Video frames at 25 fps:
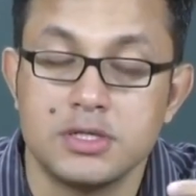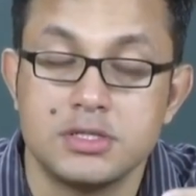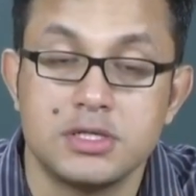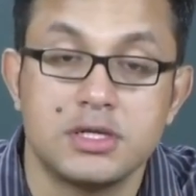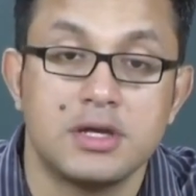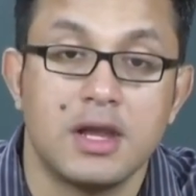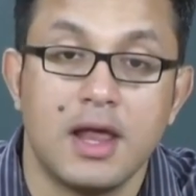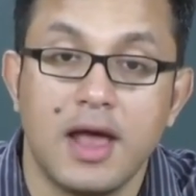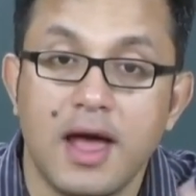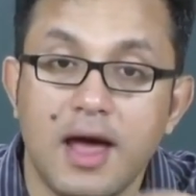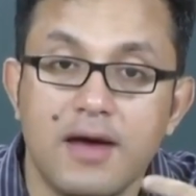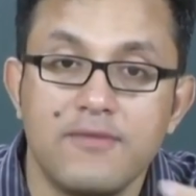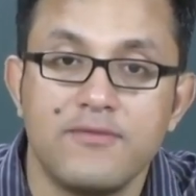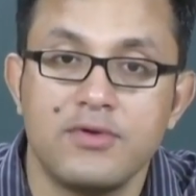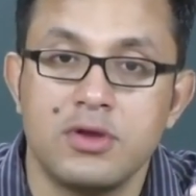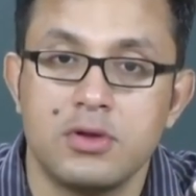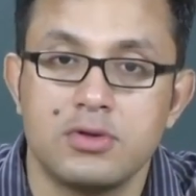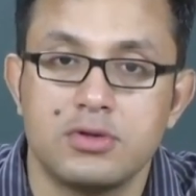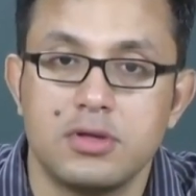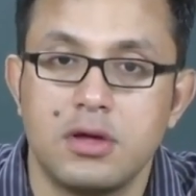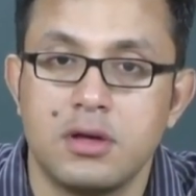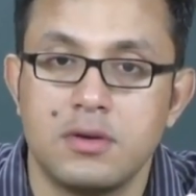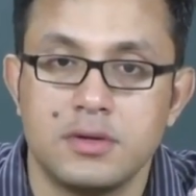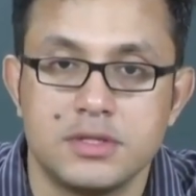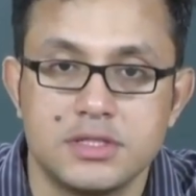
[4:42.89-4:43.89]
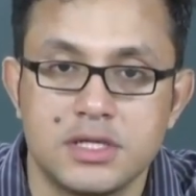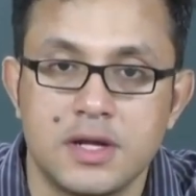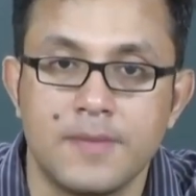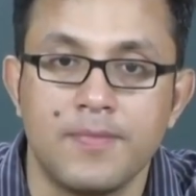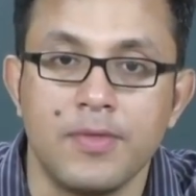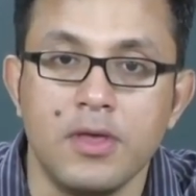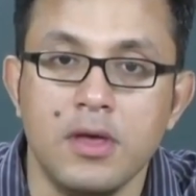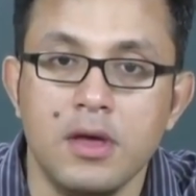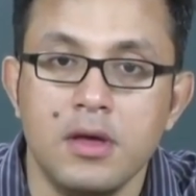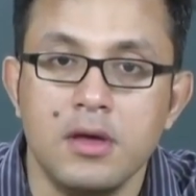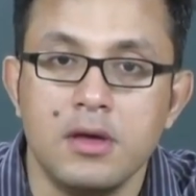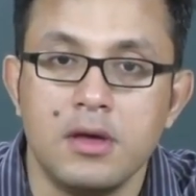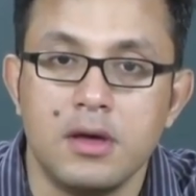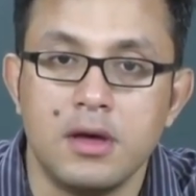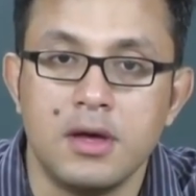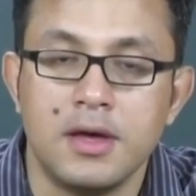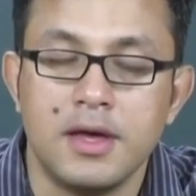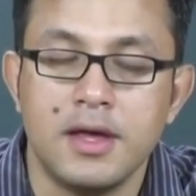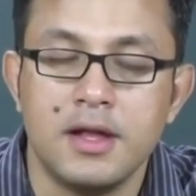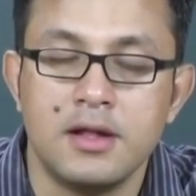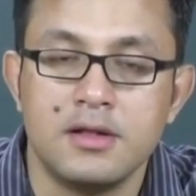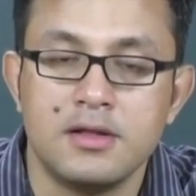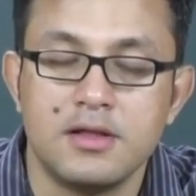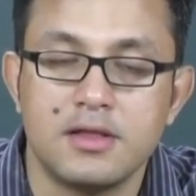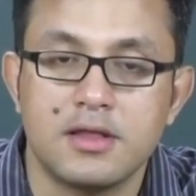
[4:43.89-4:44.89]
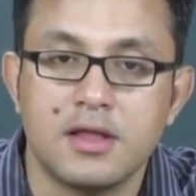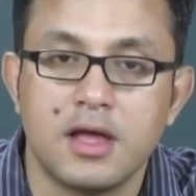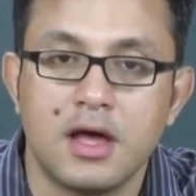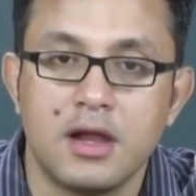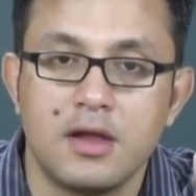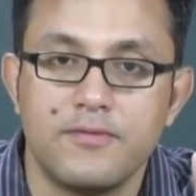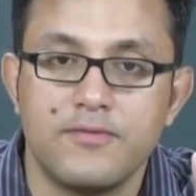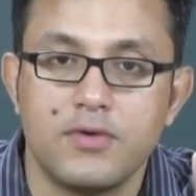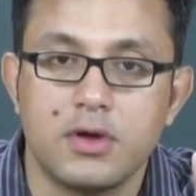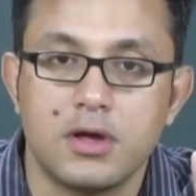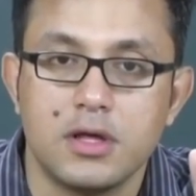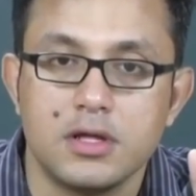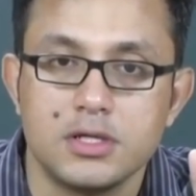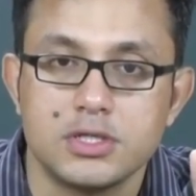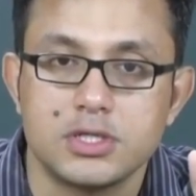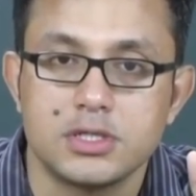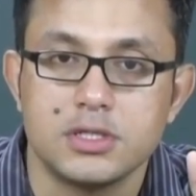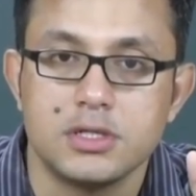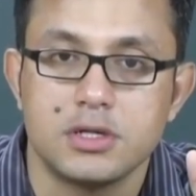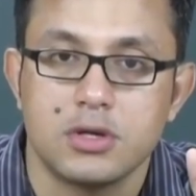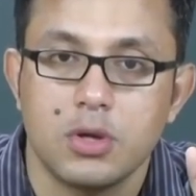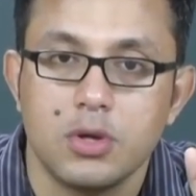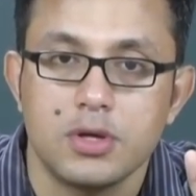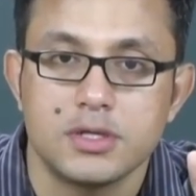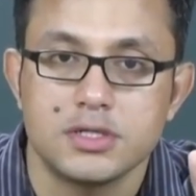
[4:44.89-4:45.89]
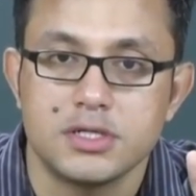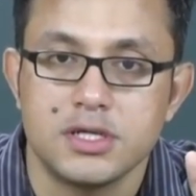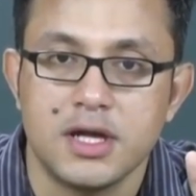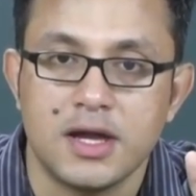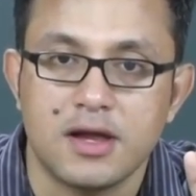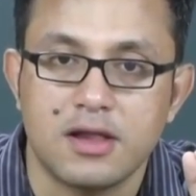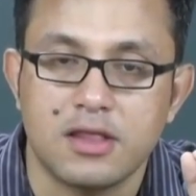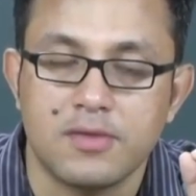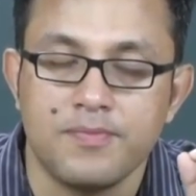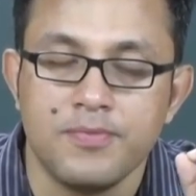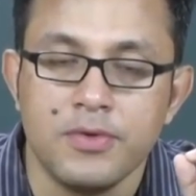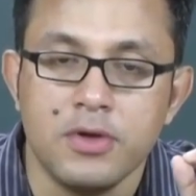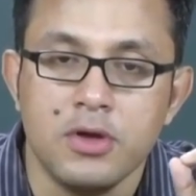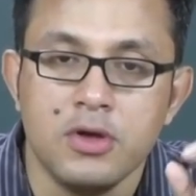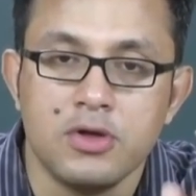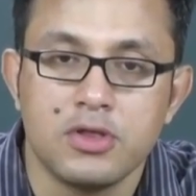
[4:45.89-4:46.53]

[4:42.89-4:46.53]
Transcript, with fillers: She doesn't have any authority uh, in this kind of a cultural context.